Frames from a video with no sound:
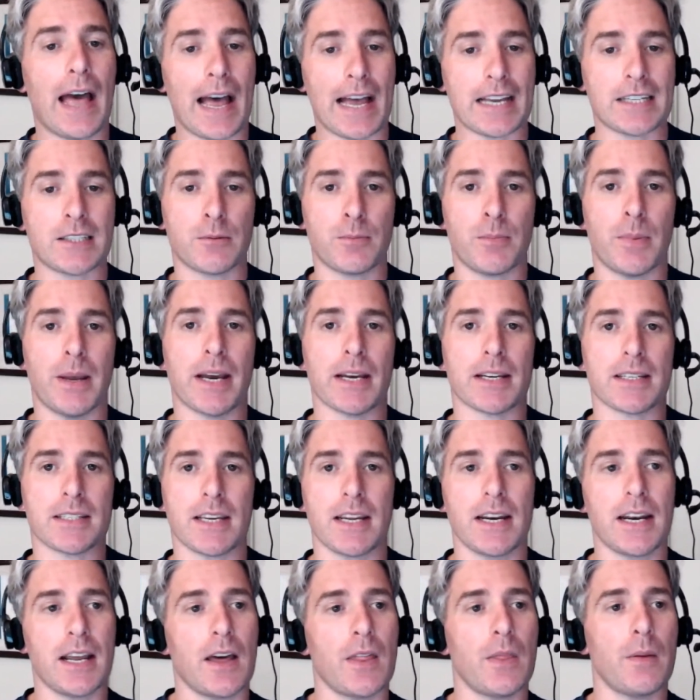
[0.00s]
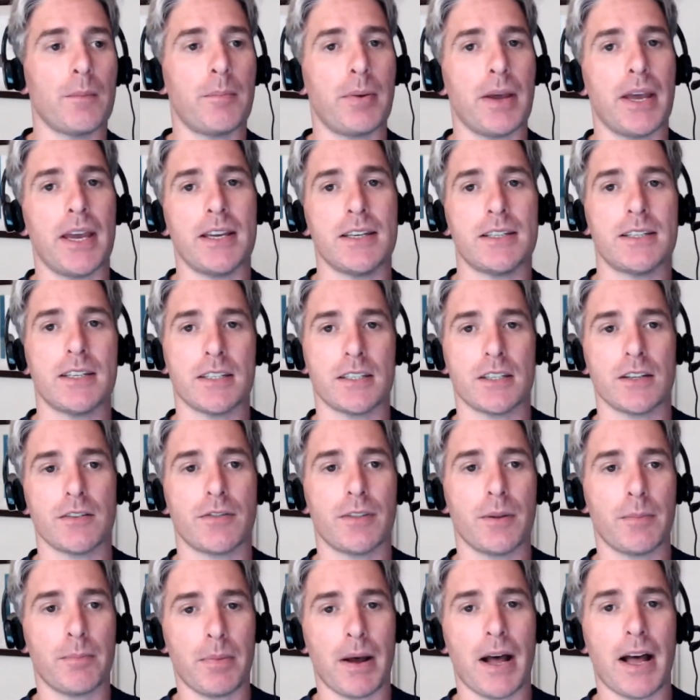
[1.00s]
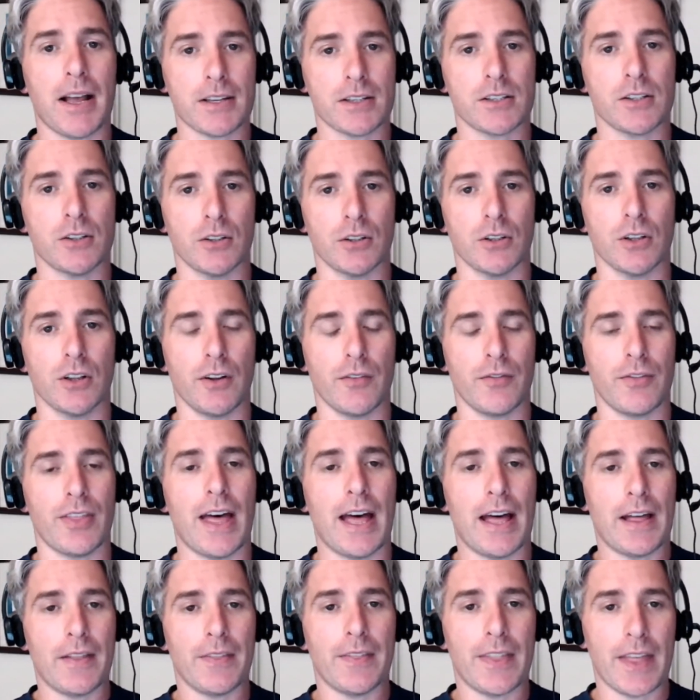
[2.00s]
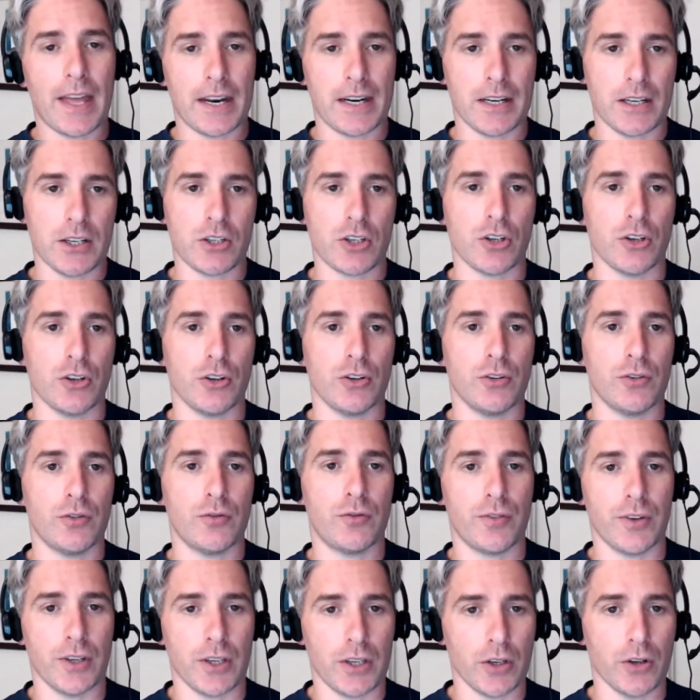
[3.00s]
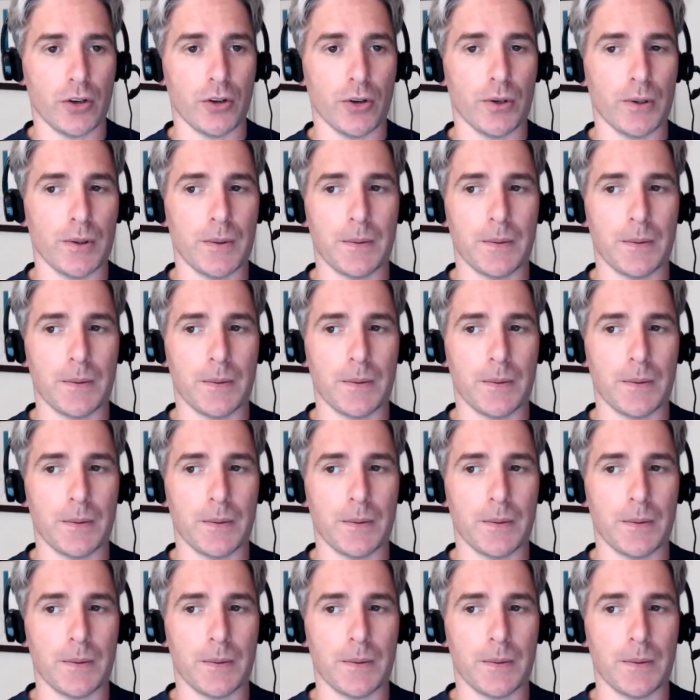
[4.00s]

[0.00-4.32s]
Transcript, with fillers: aspects, any other pieces of the puzzle of that that issue for you.